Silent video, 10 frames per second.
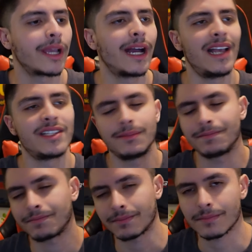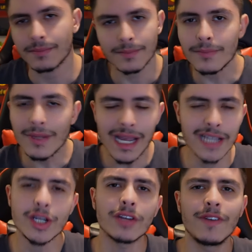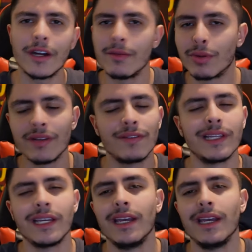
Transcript: guys, I talked very briefly,